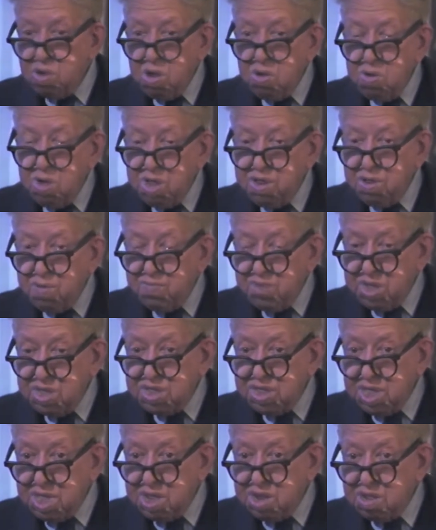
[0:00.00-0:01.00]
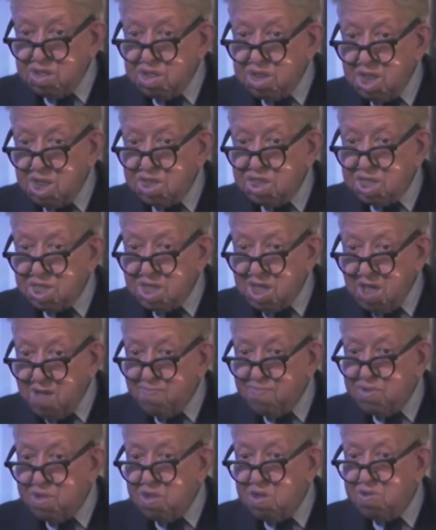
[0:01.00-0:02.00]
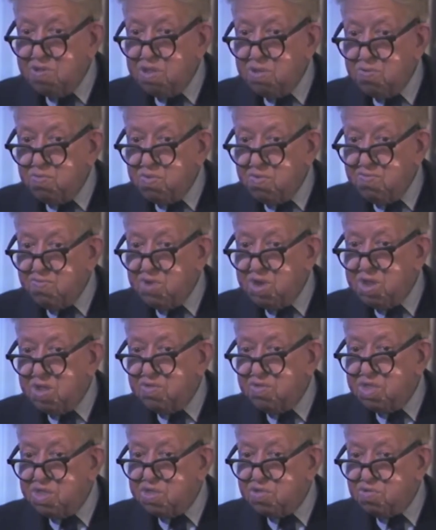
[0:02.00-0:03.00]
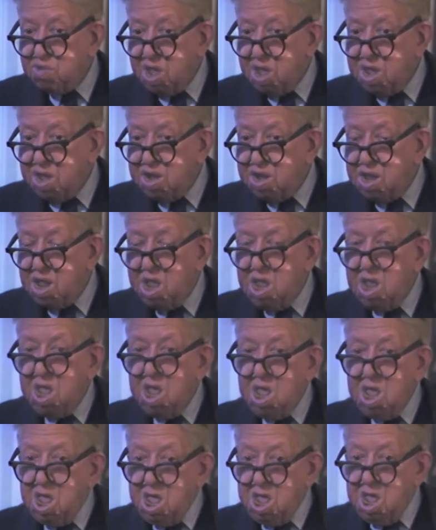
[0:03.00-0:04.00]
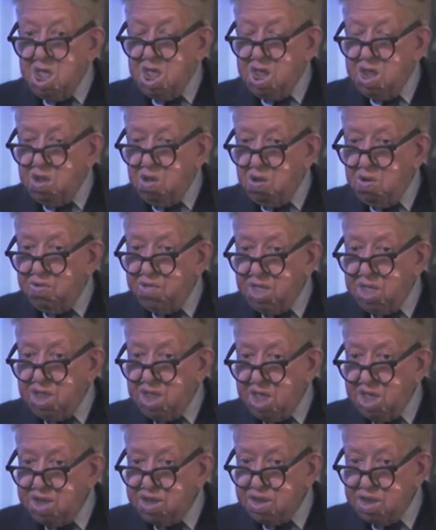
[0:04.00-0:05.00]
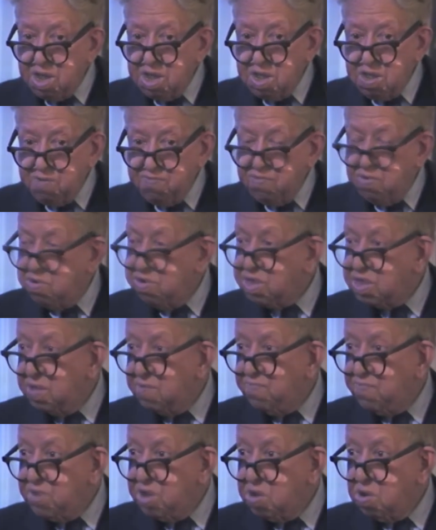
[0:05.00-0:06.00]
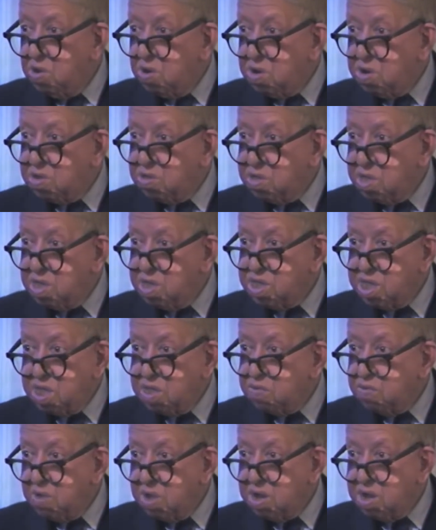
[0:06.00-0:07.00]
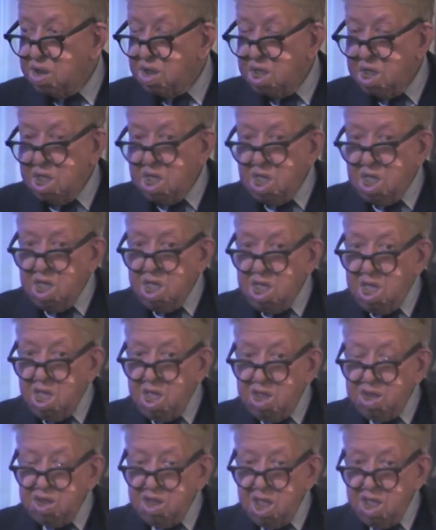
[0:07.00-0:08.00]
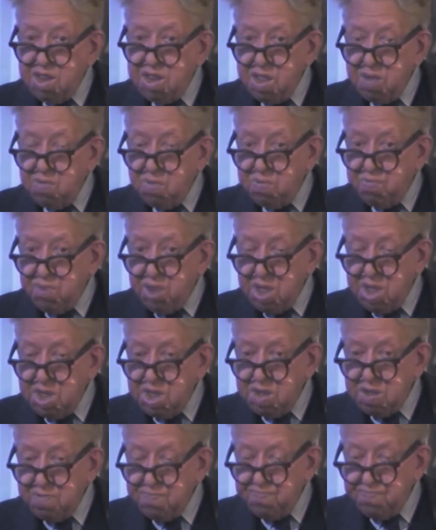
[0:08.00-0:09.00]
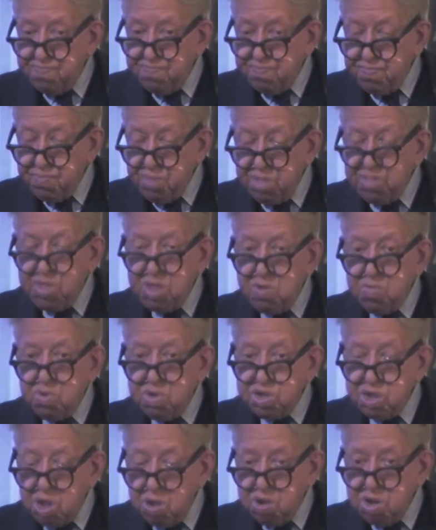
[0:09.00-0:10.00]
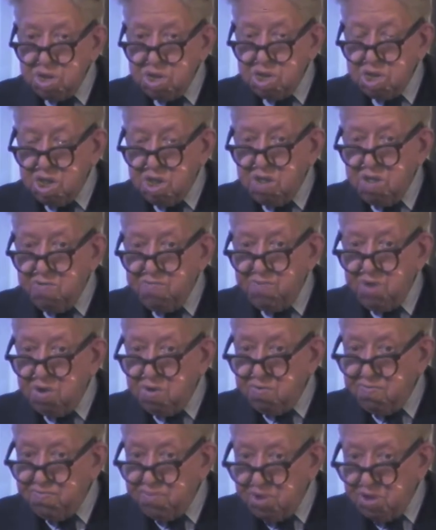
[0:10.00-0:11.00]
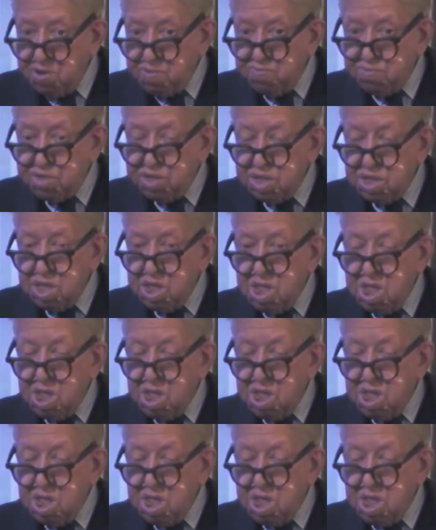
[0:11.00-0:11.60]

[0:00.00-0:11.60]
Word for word: you know, and the big theaters like the Capitol, the Rivoli, the Strand, and all that had uh, full symphony orchestras, each one, and and they were playing, they were showing foreign films,